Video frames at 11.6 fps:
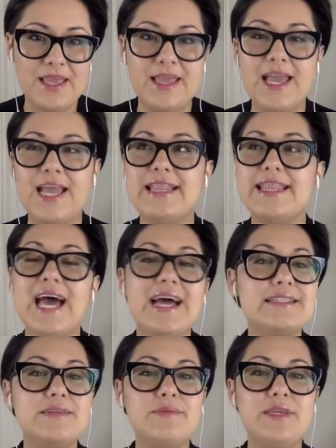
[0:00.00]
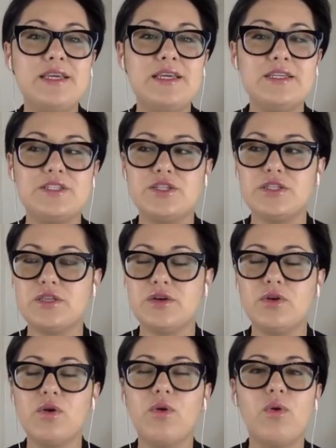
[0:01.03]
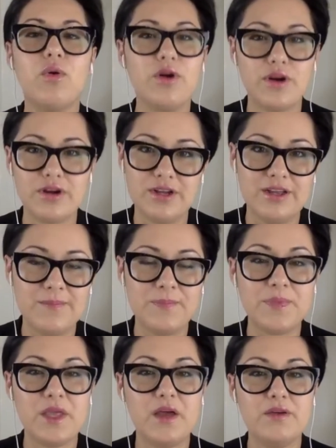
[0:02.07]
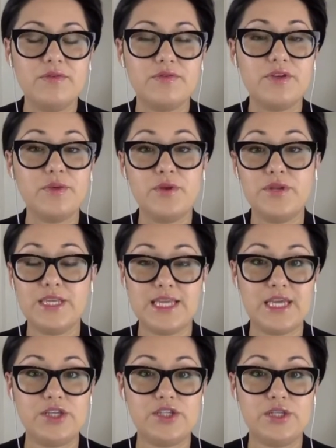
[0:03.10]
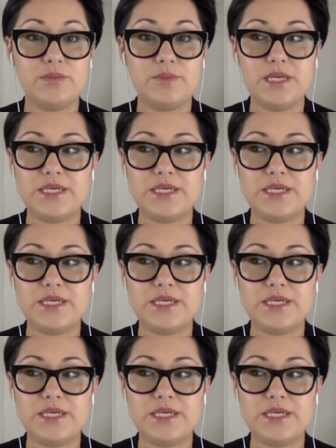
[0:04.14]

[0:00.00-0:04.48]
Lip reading: And that to me is just the core of communication, because